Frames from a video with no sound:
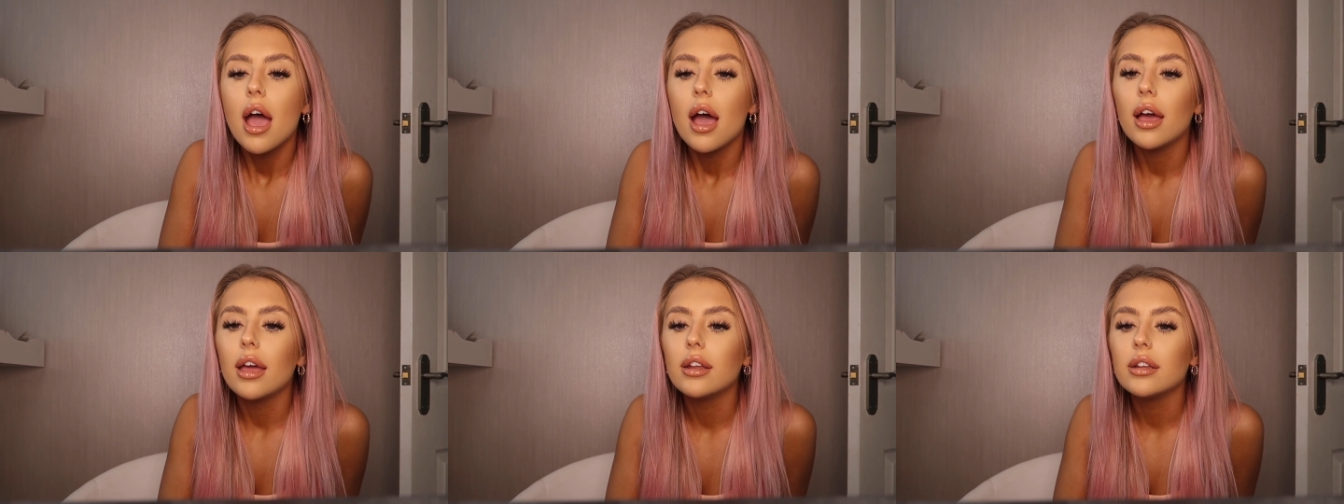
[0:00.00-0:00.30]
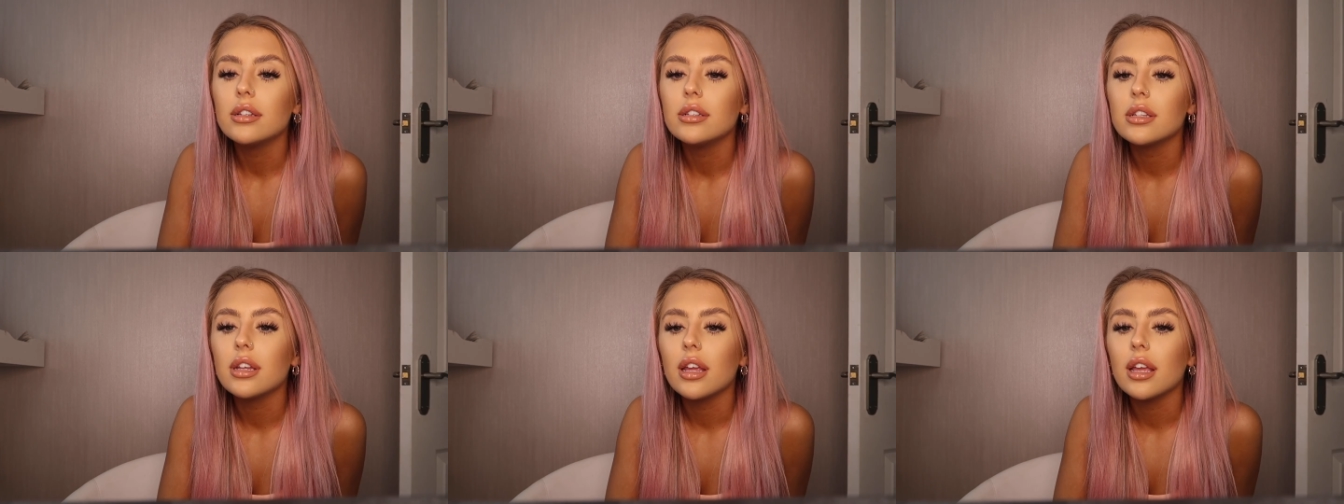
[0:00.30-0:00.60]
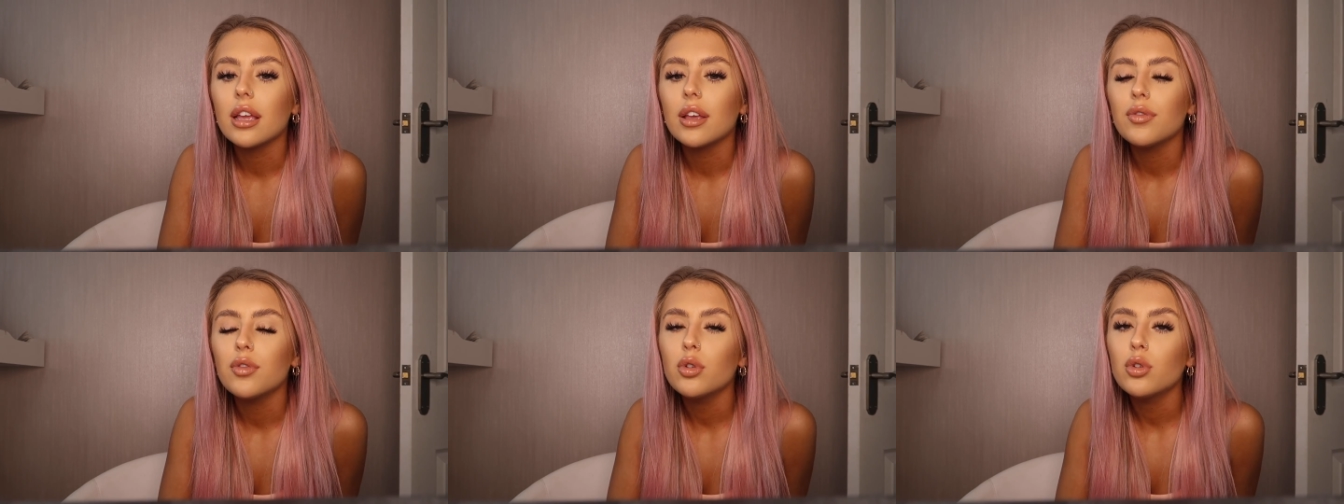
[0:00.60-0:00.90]
and
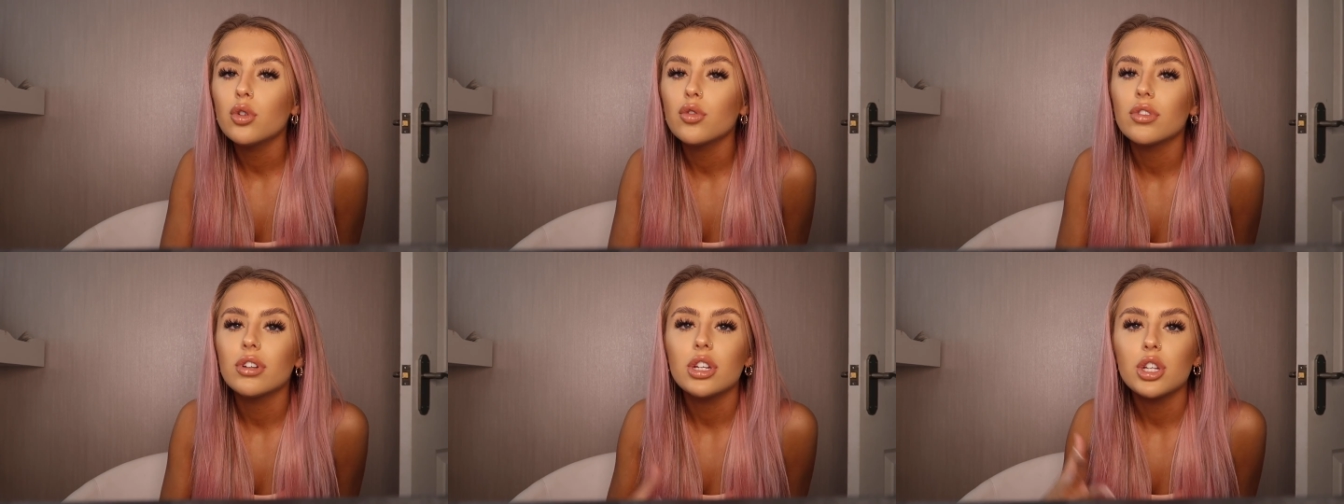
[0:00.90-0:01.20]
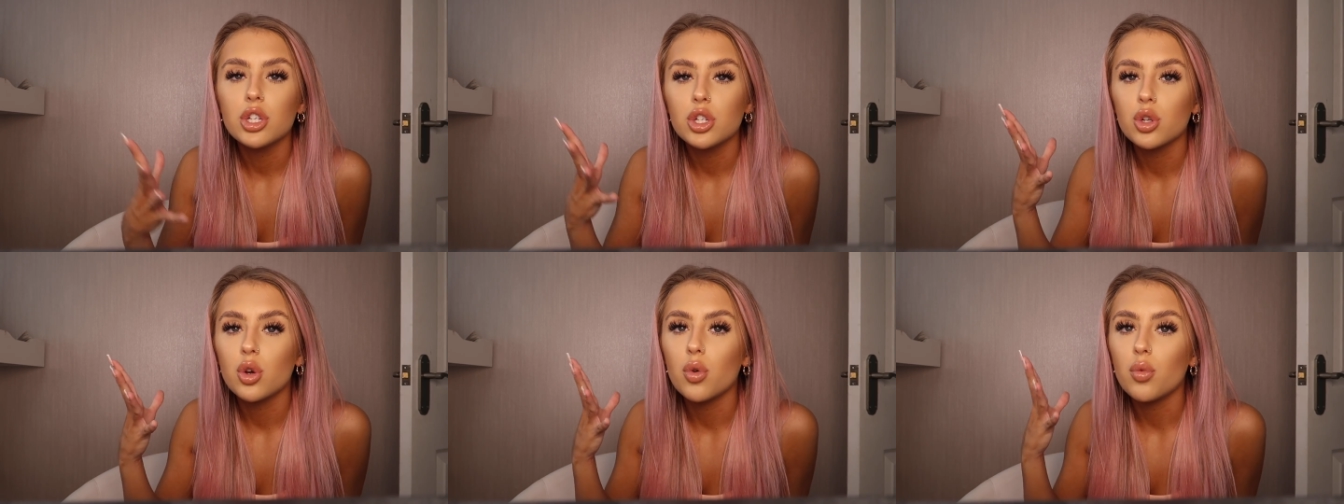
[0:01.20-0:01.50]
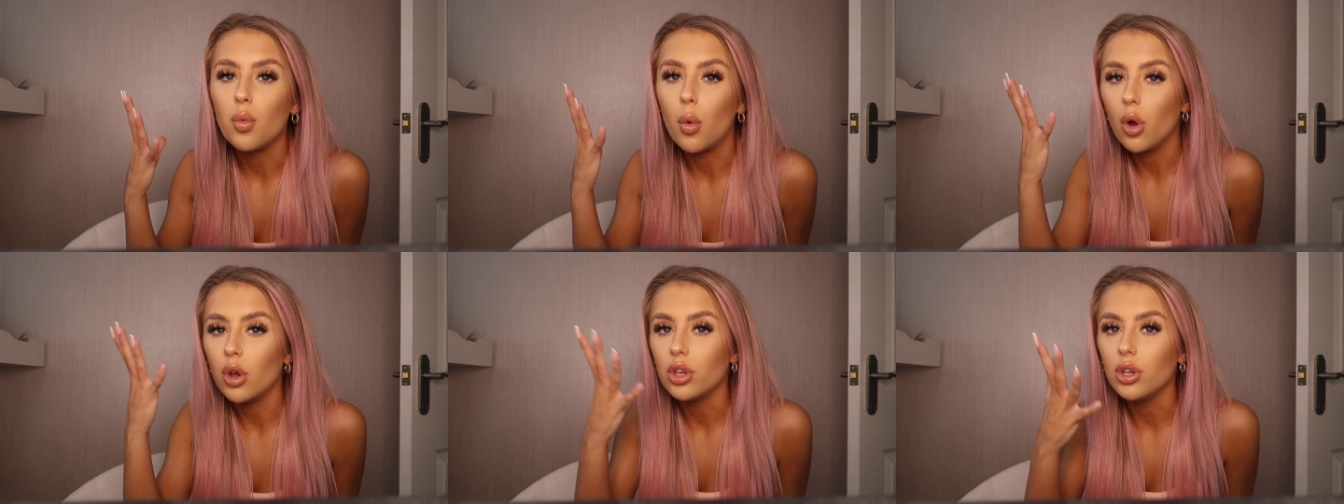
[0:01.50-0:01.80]
if you're not really sure
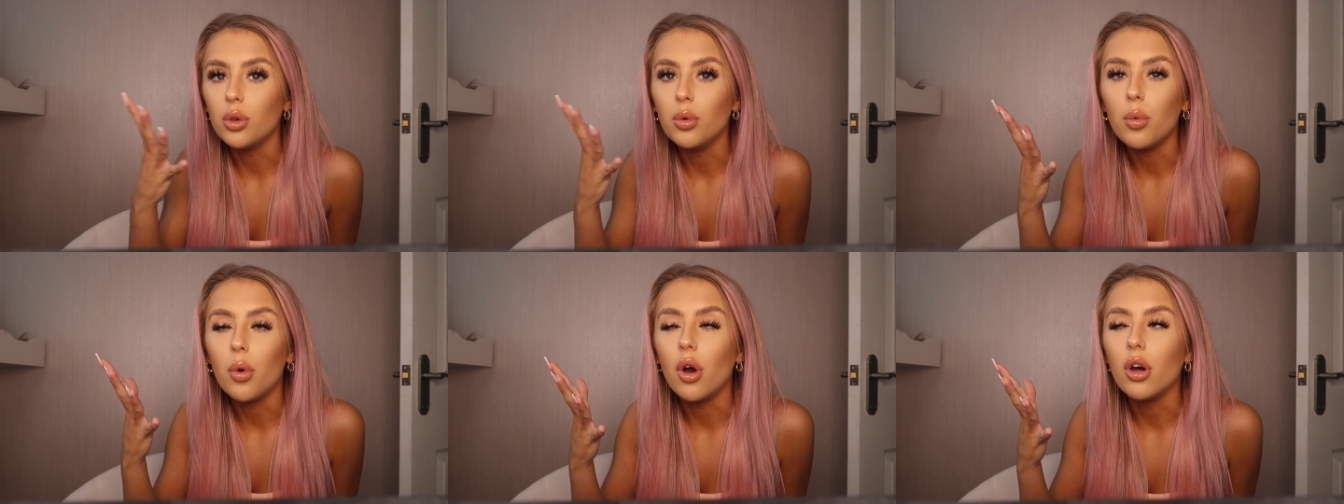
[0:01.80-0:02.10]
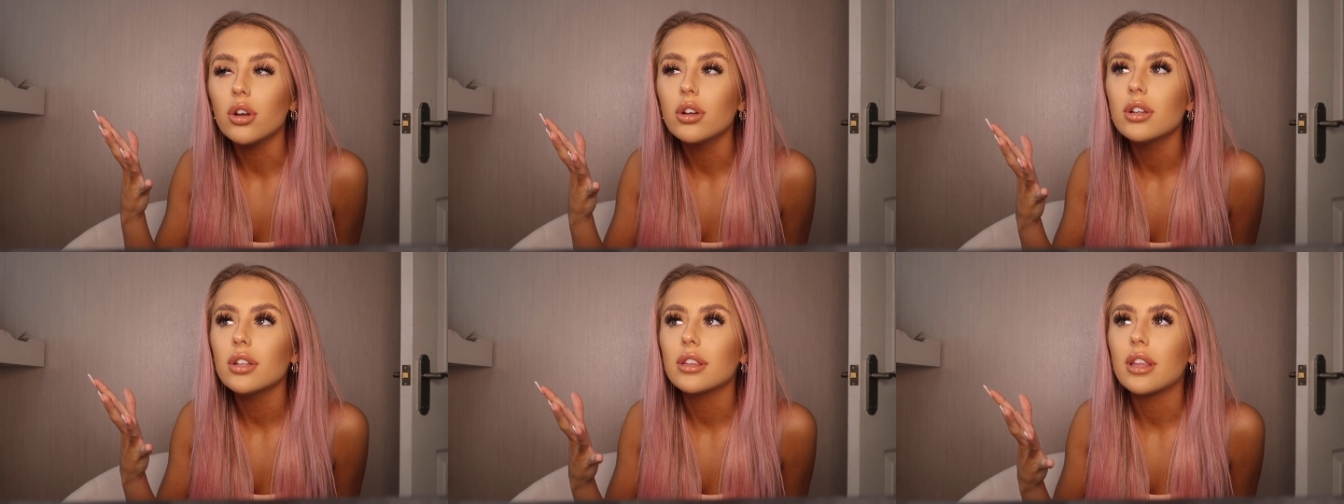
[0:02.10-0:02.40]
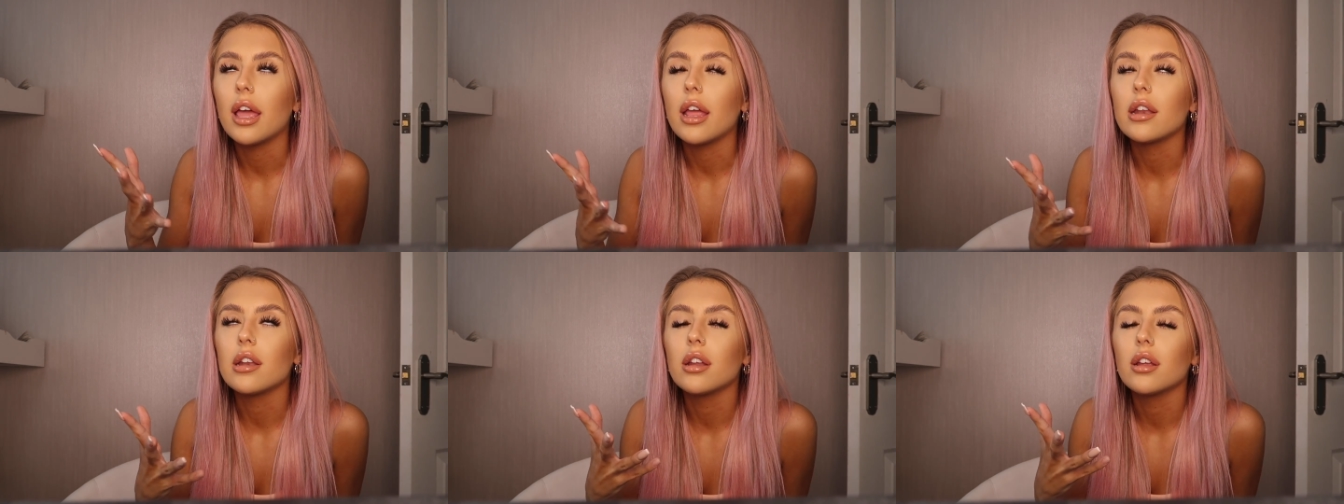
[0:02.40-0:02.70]
what you want,
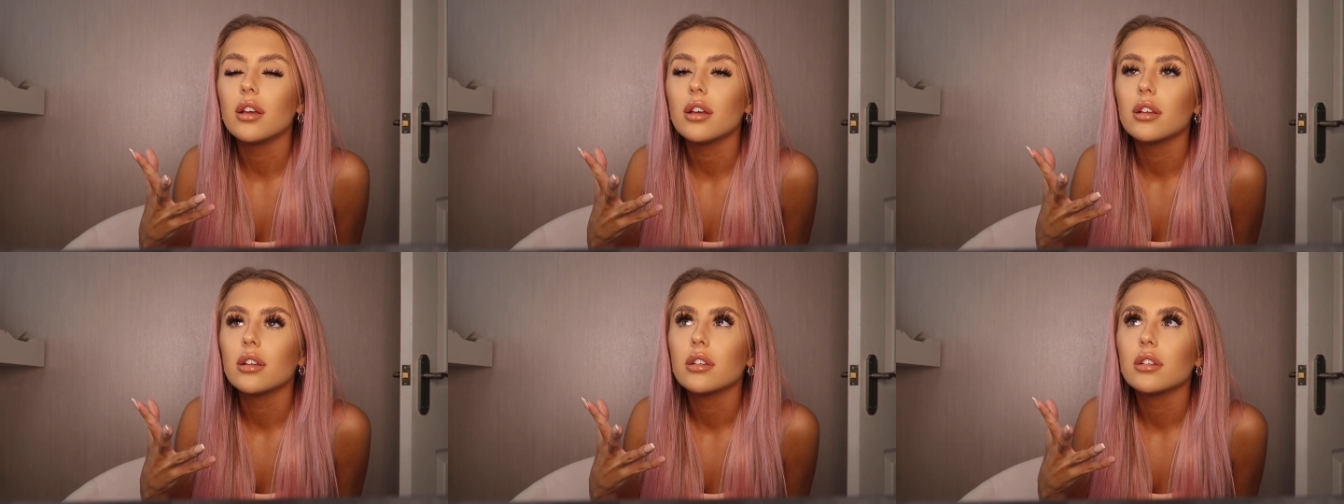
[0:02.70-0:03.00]
then